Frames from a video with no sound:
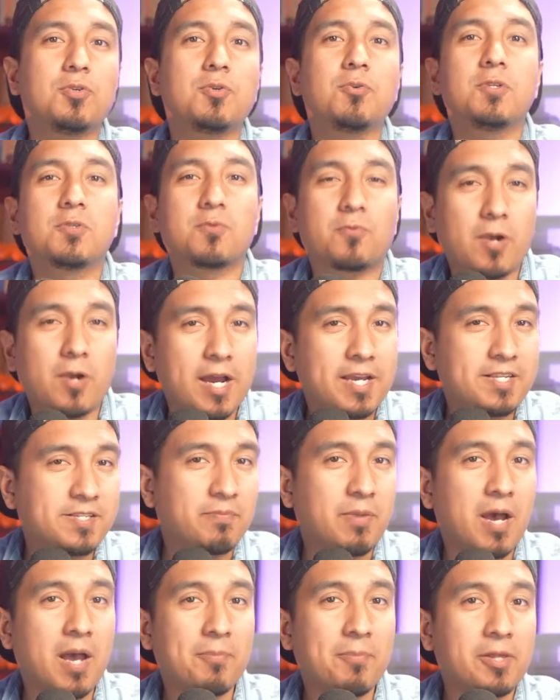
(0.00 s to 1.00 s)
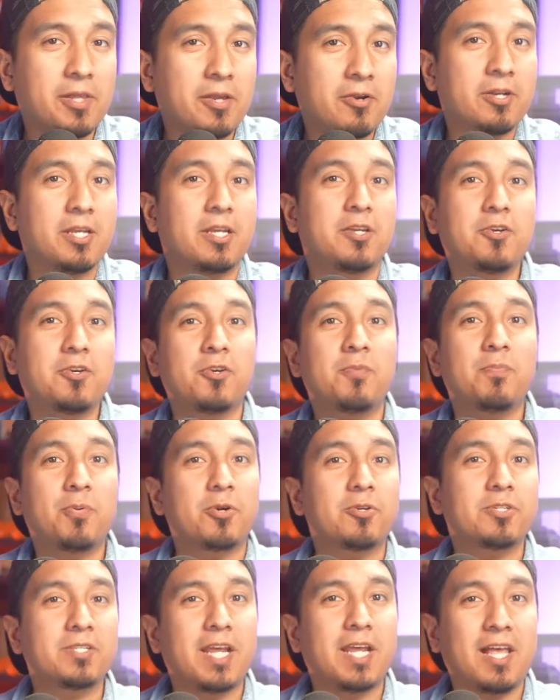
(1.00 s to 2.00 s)
to his rise in popularity, good
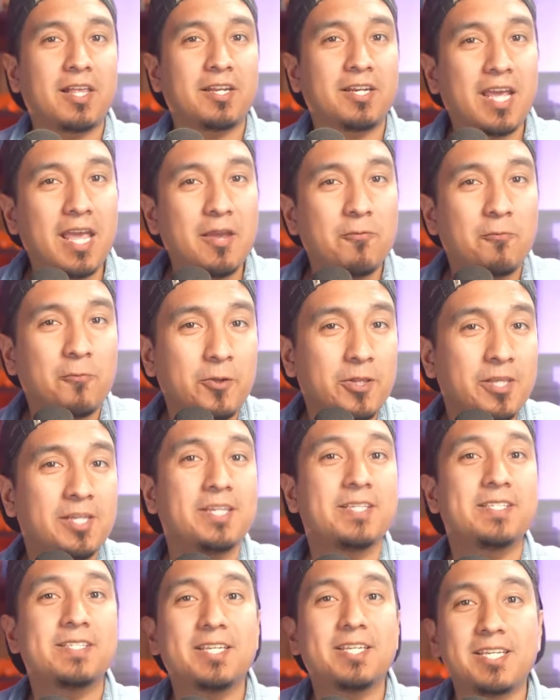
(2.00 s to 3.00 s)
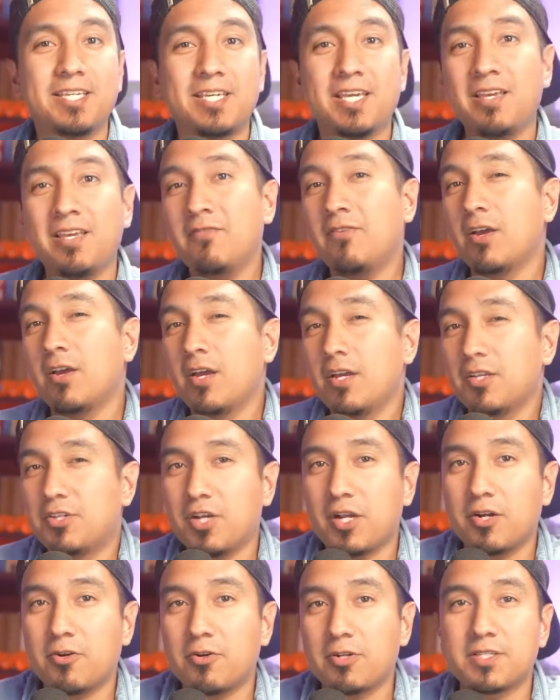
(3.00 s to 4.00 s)
personality, and willingness to give
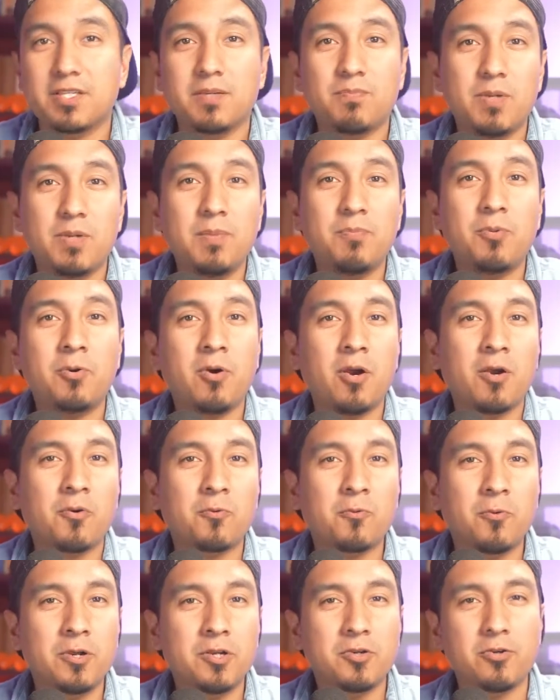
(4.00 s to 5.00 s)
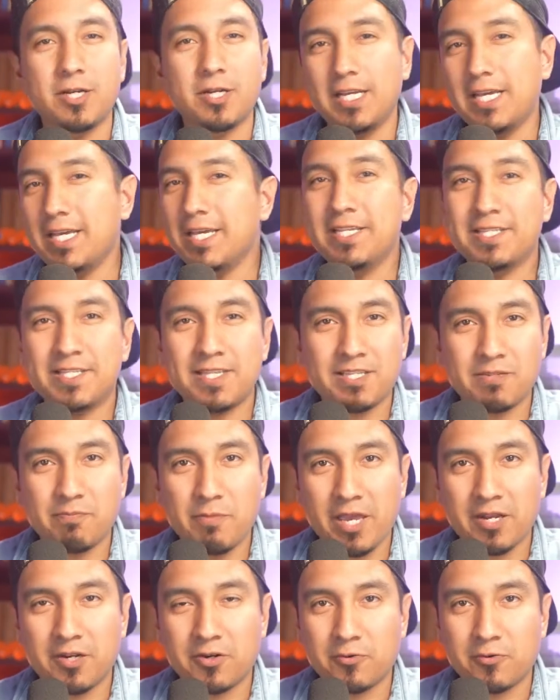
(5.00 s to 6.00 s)
generously, people are wondering, is this
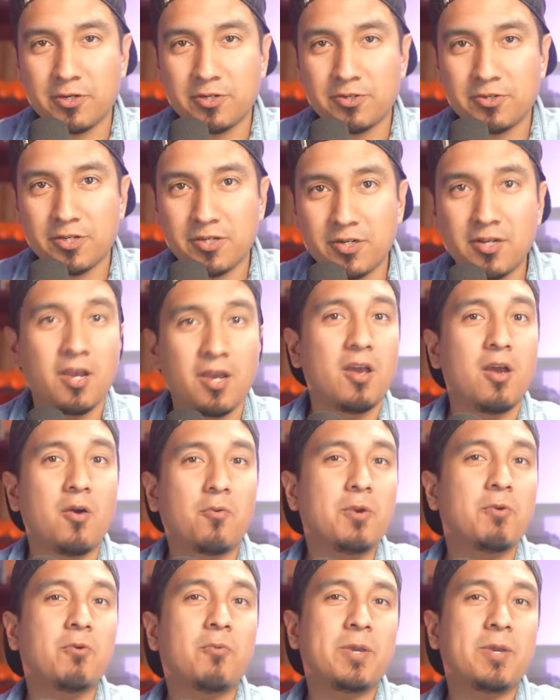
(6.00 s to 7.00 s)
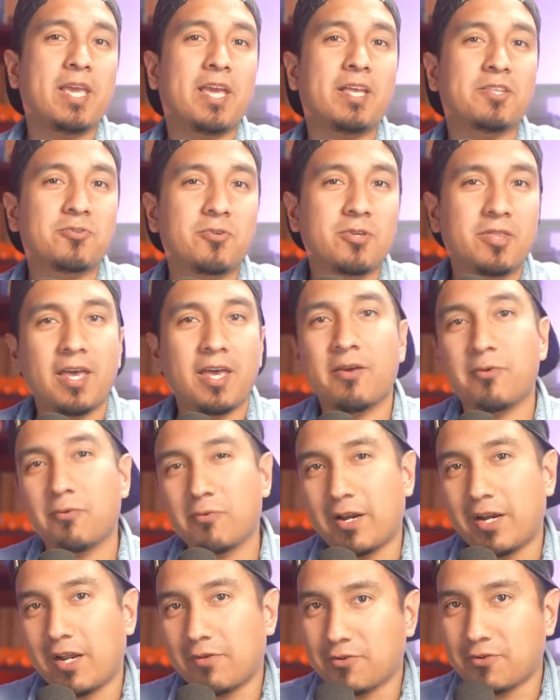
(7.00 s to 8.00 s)
man a Christian? We will be answering that
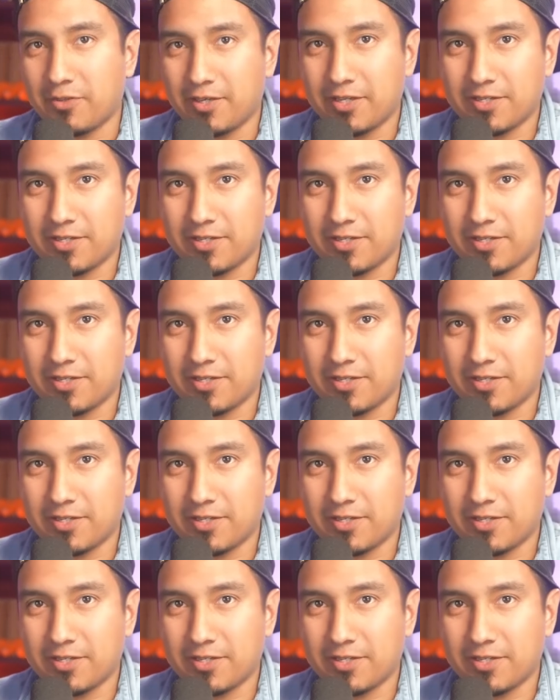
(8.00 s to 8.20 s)
right after